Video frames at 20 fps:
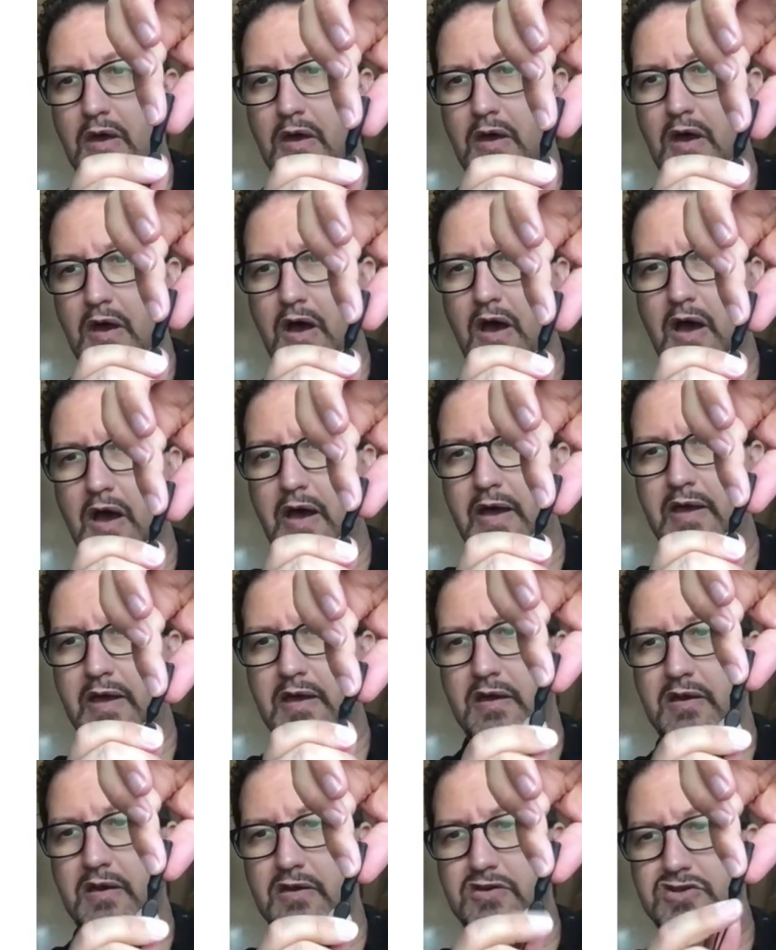I
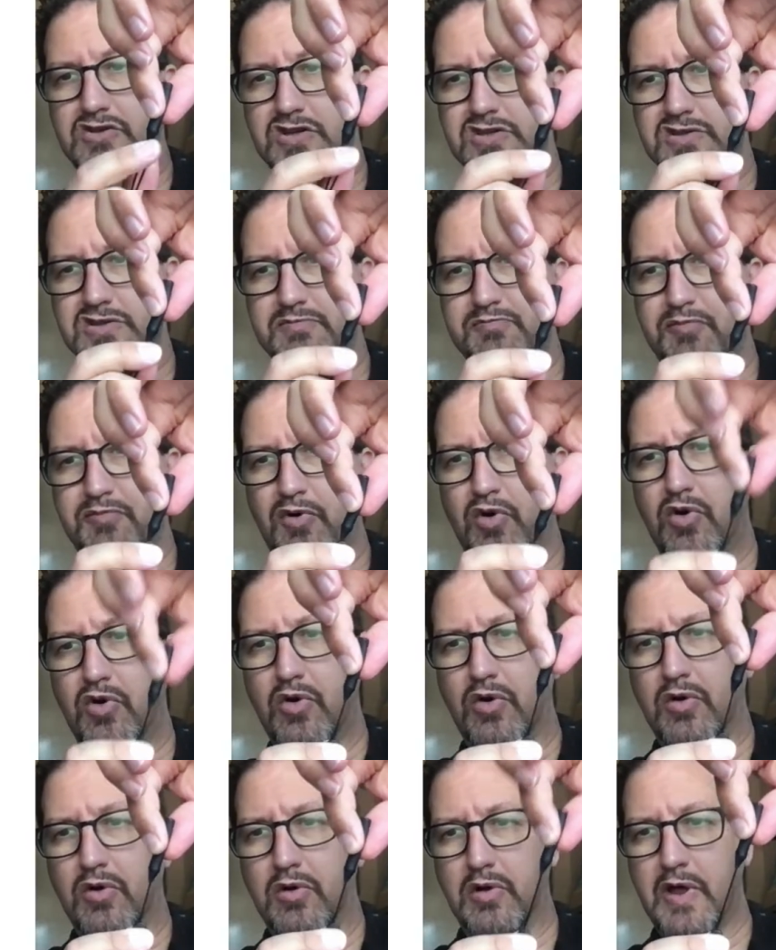just
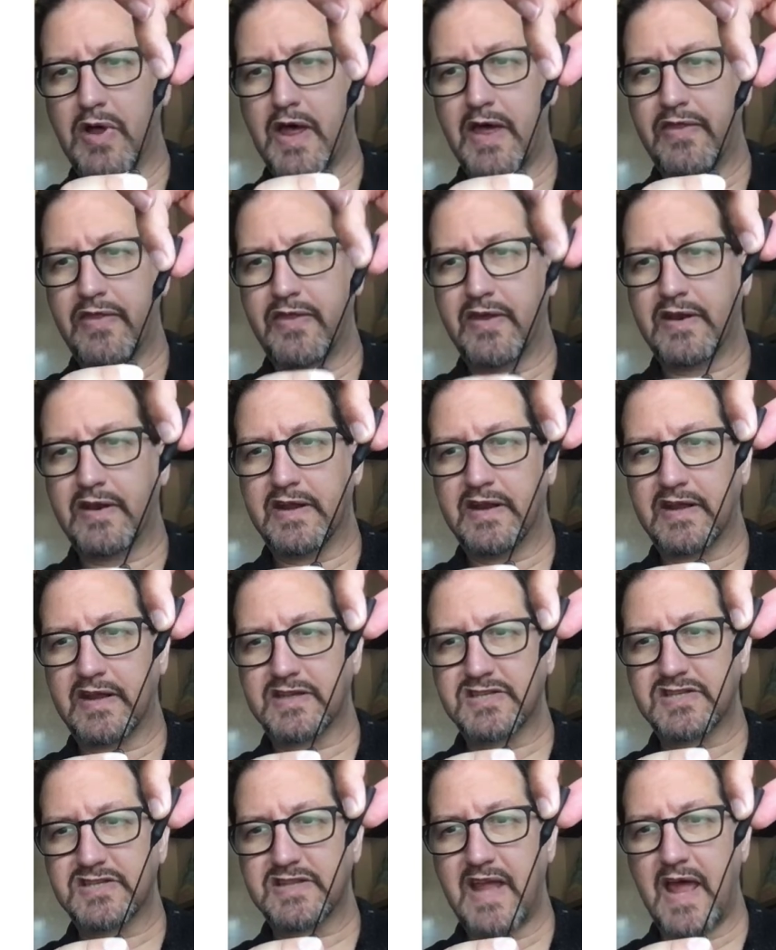pull, and then it
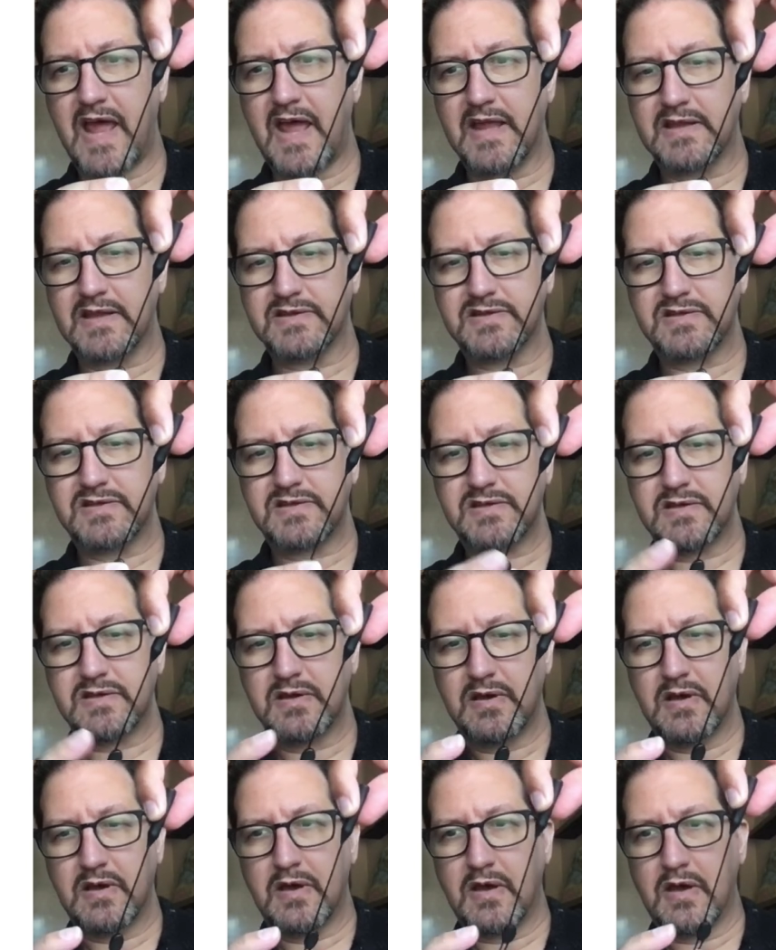extends
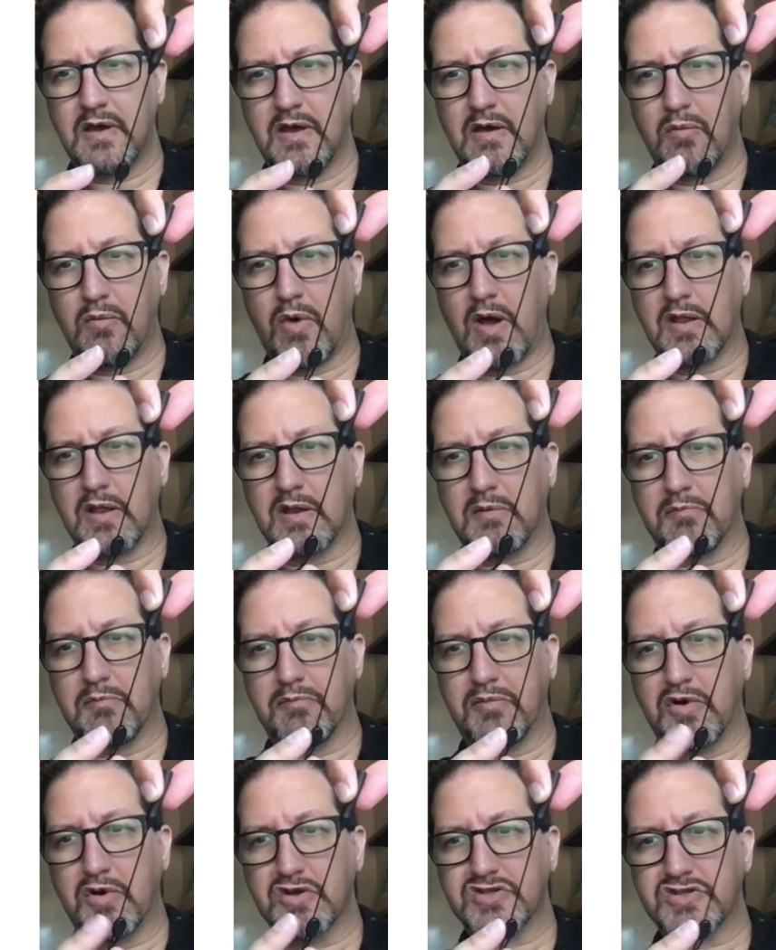while I'm
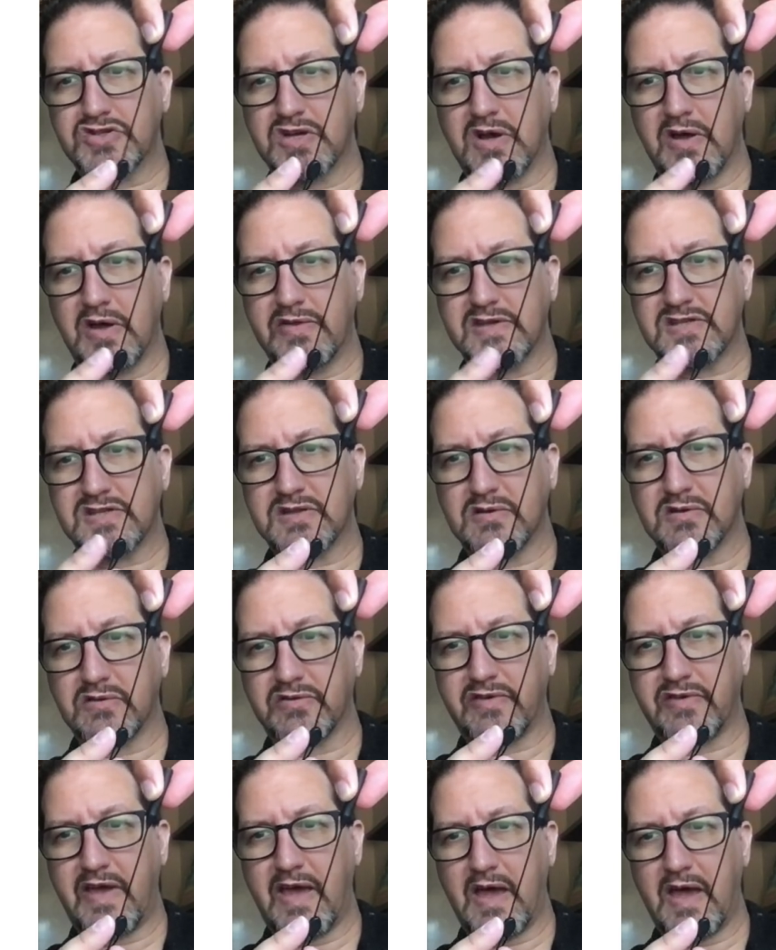pushing on this little
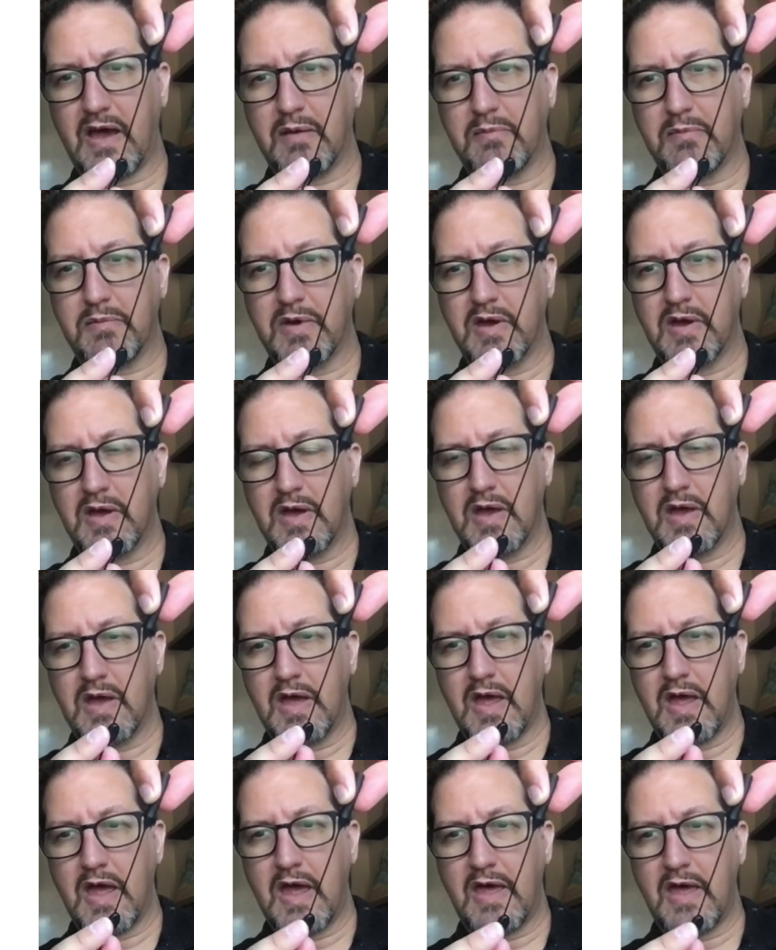tab,
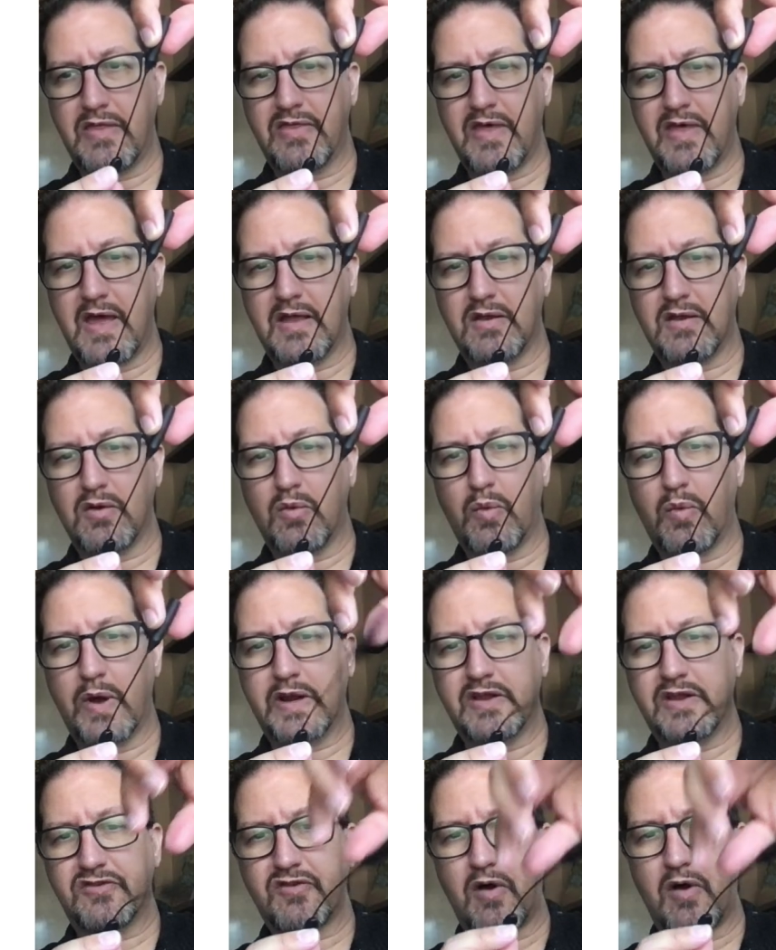and then when
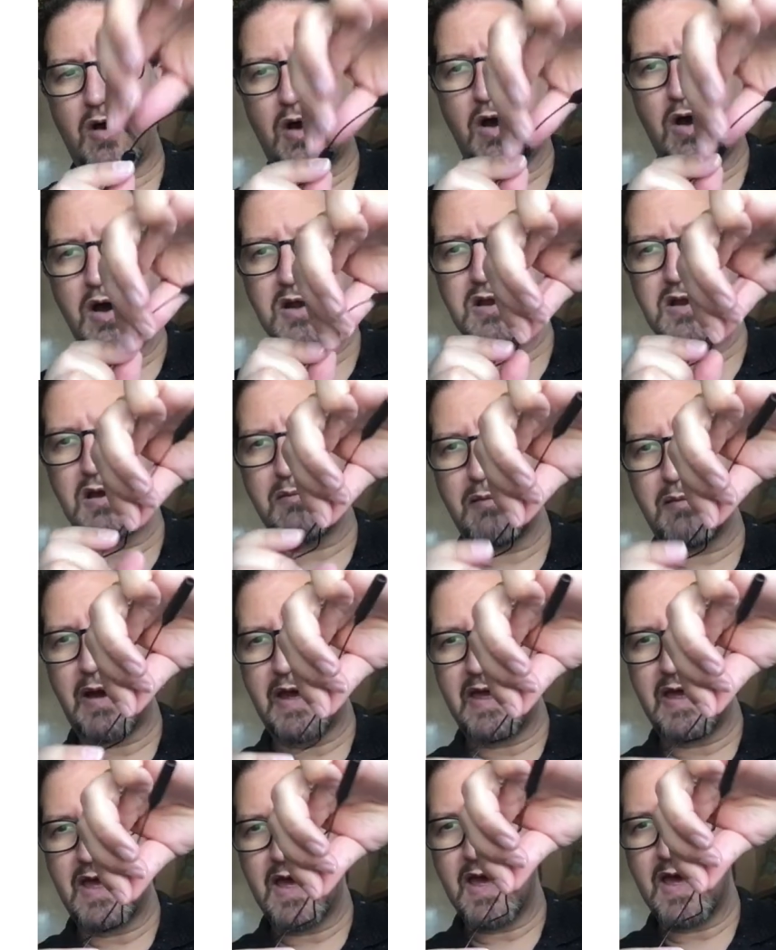it's on my
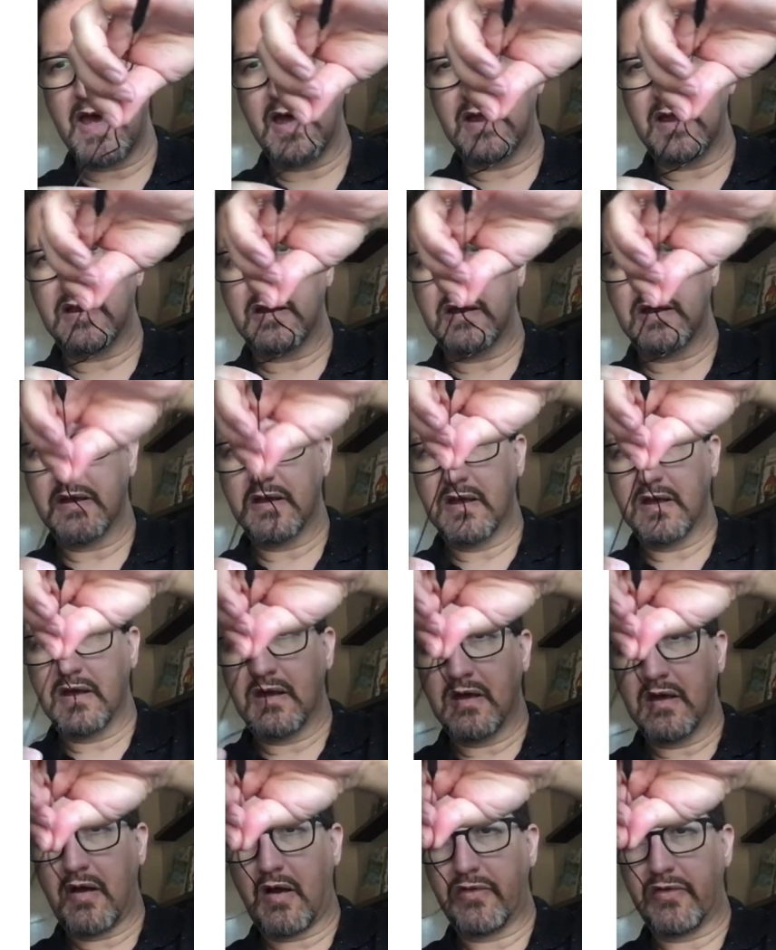head,
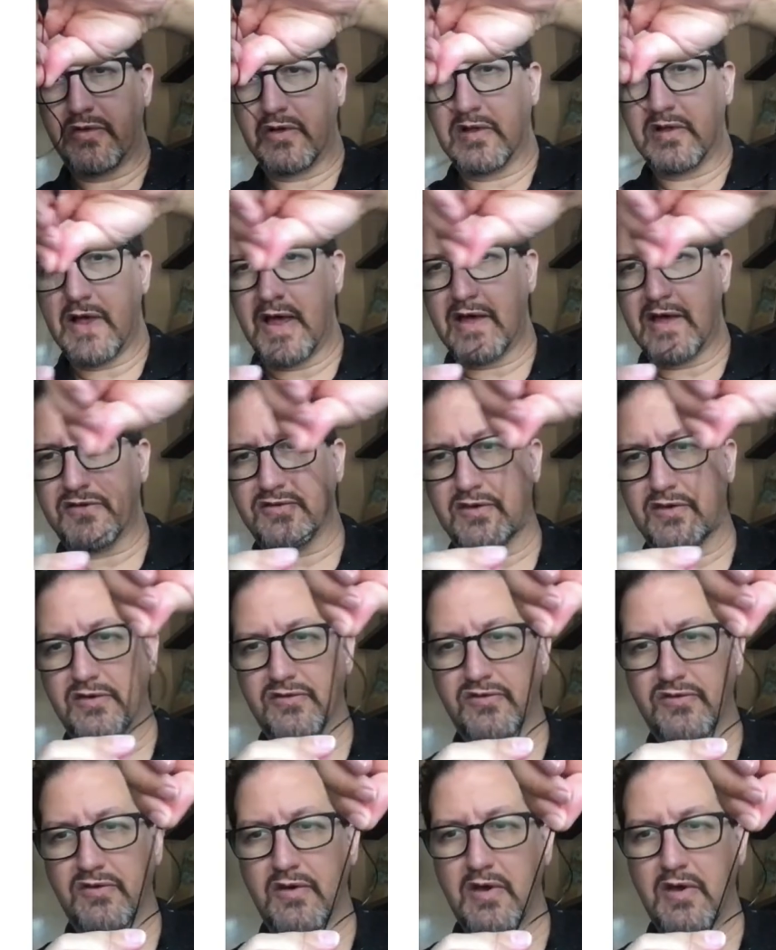on the glasses,